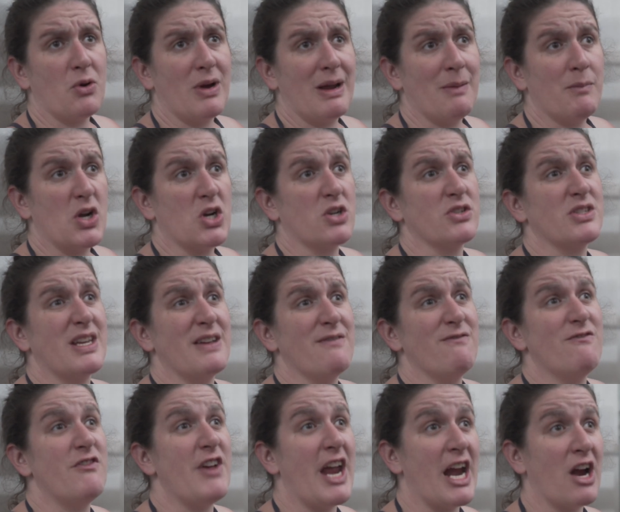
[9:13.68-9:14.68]
parameters
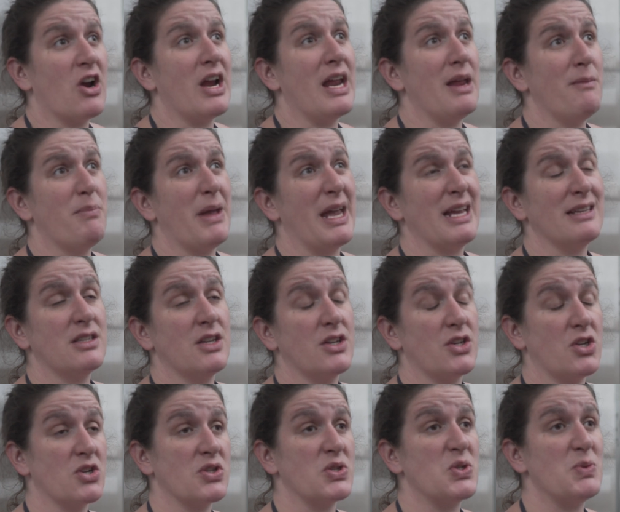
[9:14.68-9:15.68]
can vary based
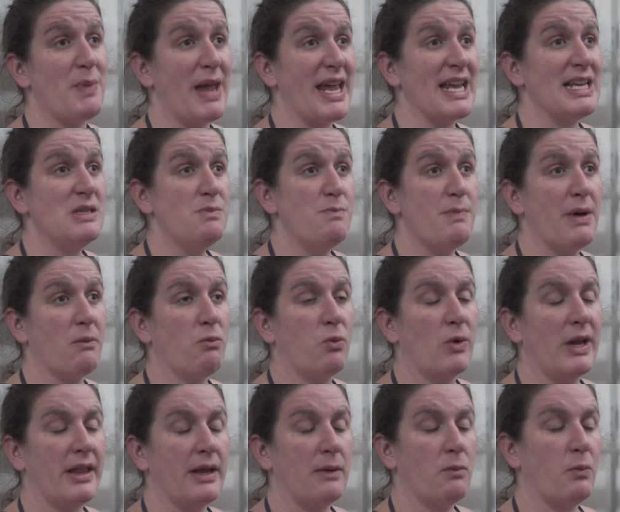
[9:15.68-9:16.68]
on your space, but
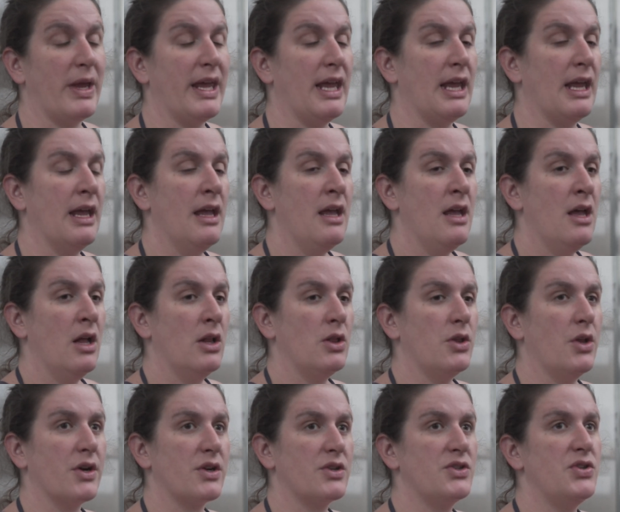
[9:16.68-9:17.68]
really we
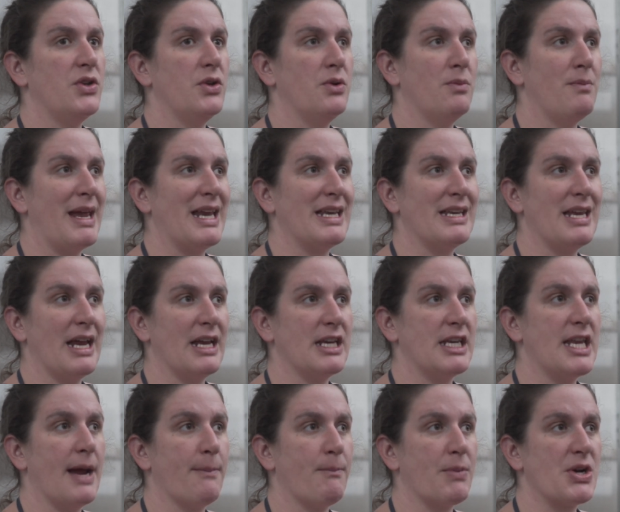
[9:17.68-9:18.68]
look to
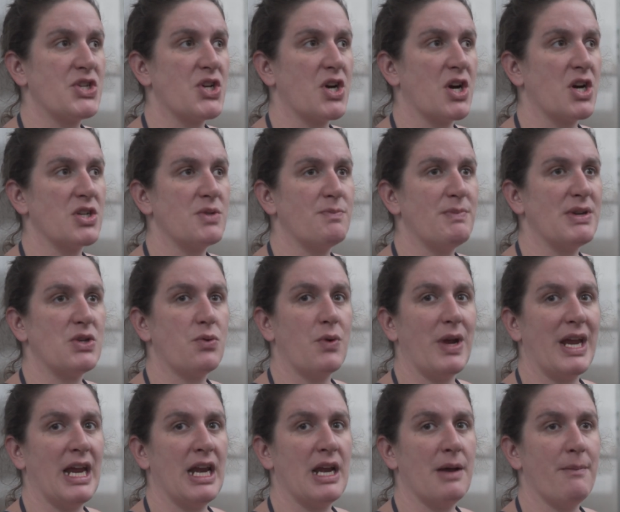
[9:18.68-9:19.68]
maintain temperatures
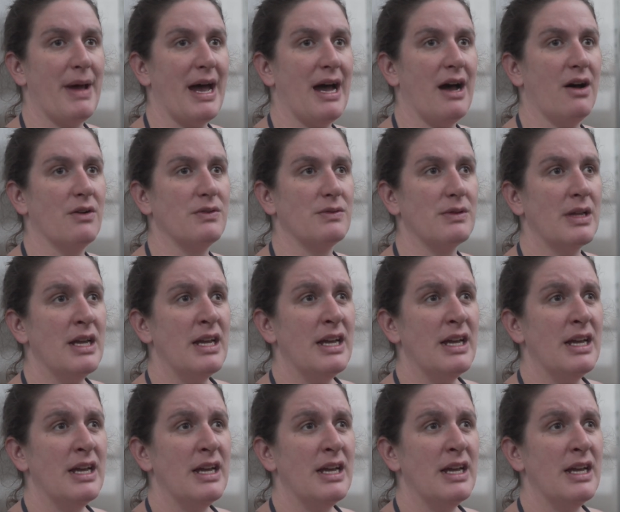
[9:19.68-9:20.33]
between about